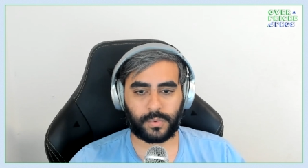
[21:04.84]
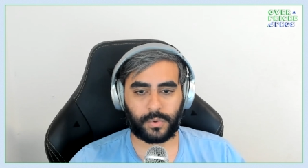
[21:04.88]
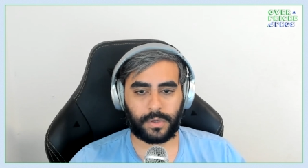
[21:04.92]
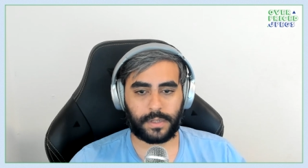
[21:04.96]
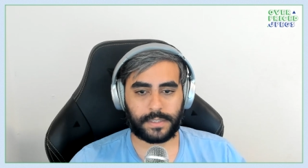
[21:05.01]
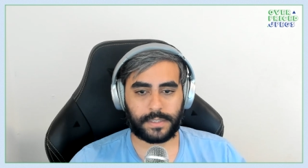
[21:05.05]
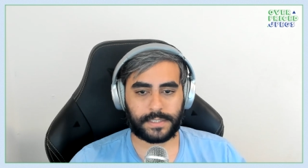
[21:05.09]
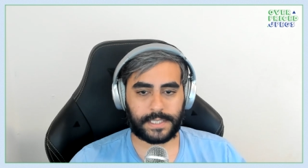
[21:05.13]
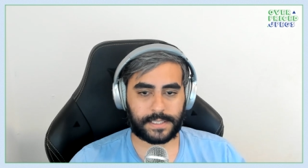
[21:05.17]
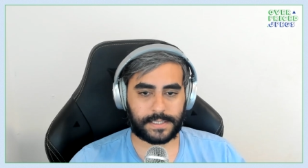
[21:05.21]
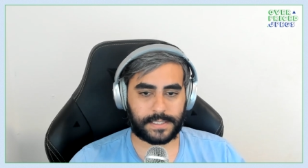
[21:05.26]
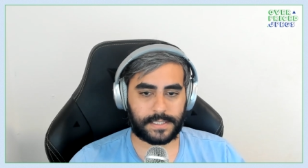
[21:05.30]

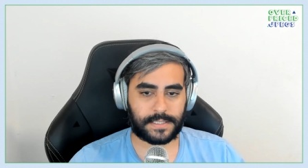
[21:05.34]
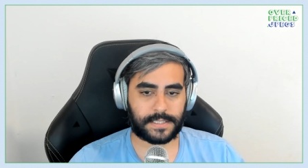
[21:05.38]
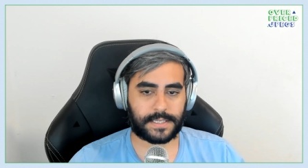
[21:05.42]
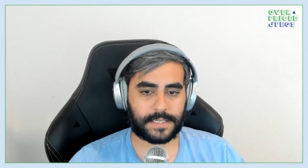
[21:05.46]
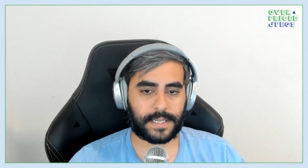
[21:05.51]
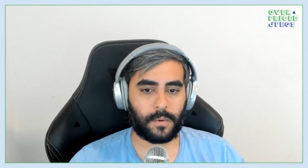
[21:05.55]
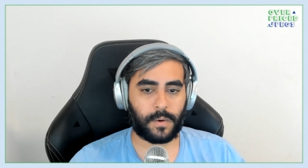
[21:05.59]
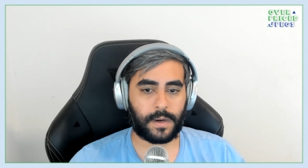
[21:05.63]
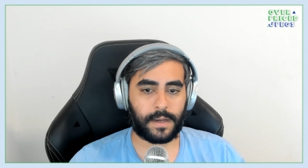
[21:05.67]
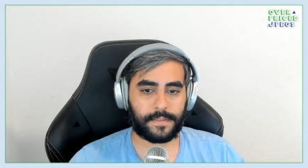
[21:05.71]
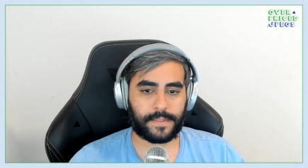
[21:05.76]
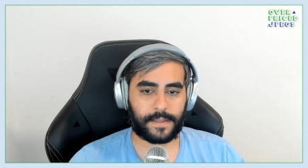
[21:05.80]
towards like since
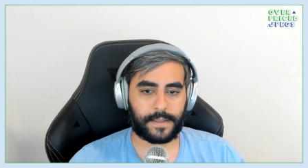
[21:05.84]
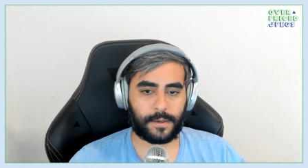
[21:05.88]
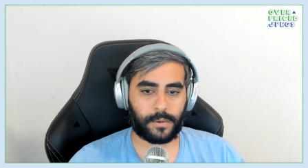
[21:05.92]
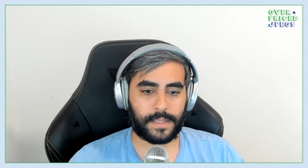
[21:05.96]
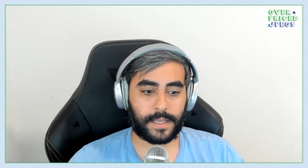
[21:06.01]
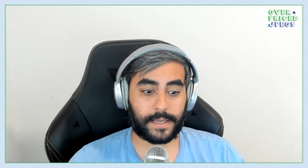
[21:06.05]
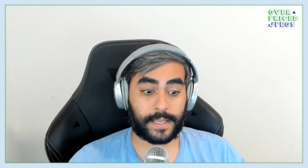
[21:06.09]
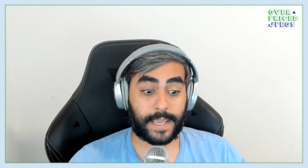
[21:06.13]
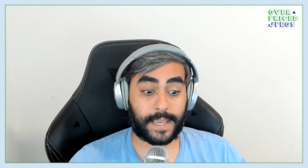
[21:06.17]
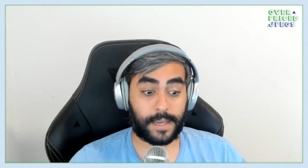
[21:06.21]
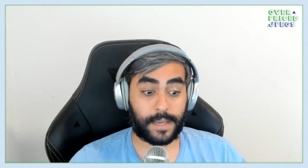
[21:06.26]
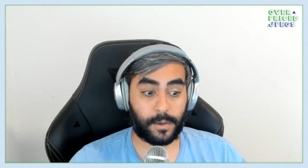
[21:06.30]
day one they were
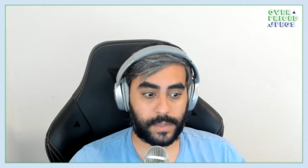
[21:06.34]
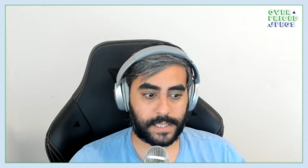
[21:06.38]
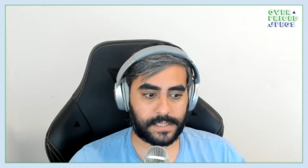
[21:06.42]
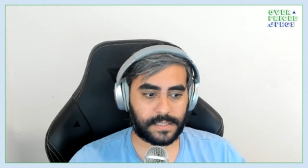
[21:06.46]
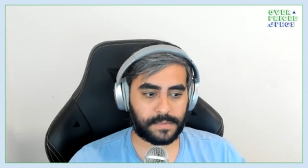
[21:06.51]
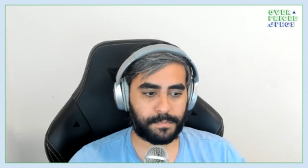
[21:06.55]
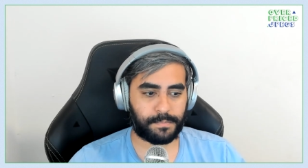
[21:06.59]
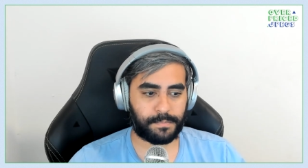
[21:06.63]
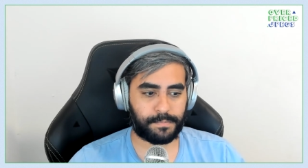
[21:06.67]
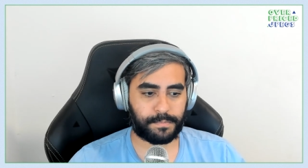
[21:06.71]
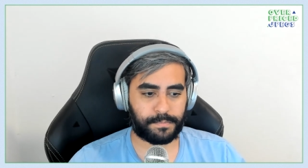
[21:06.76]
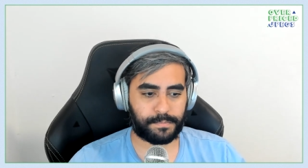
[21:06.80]
like hey well, let's